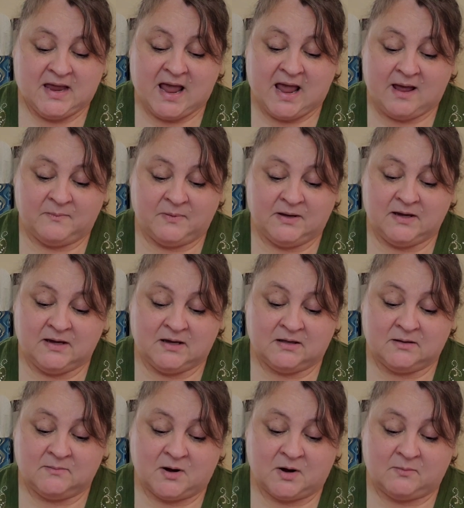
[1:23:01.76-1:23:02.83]
happy in
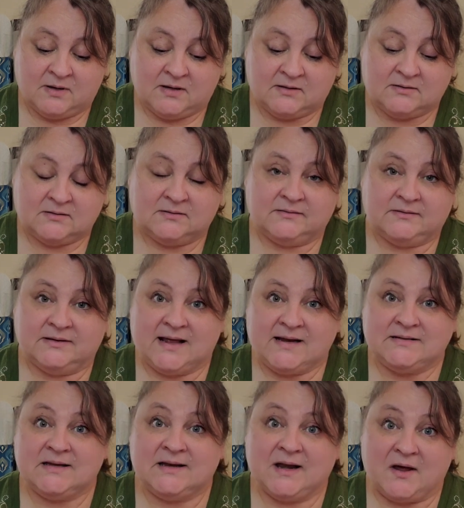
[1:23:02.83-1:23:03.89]
the moment,
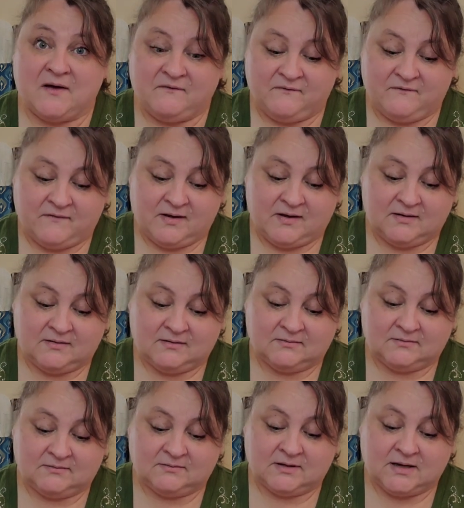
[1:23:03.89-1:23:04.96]
that's enough.
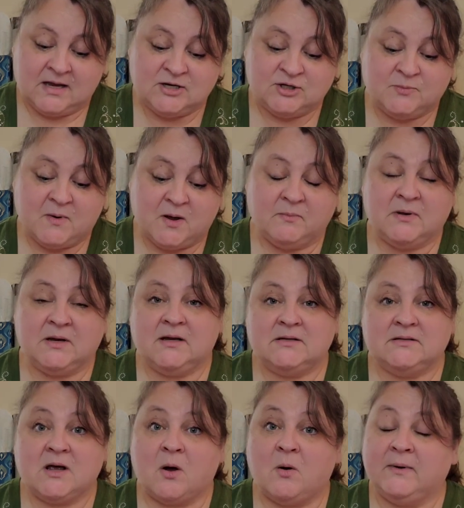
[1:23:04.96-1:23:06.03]
Each moment
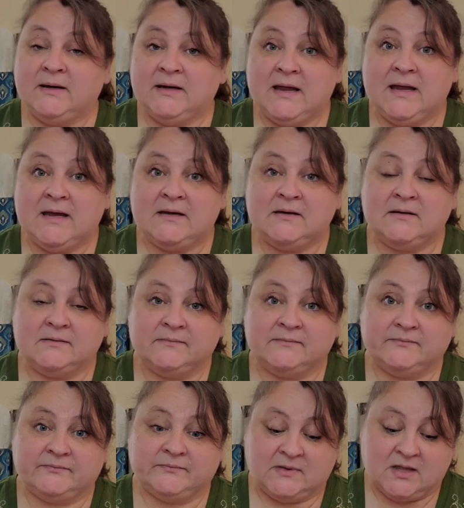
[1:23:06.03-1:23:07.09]
is all we need,
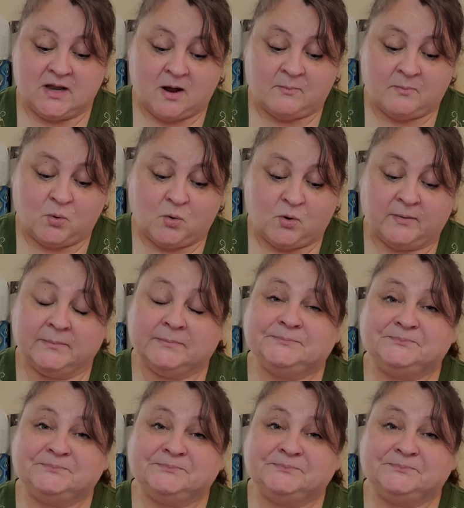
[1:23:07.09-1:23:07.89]
not more.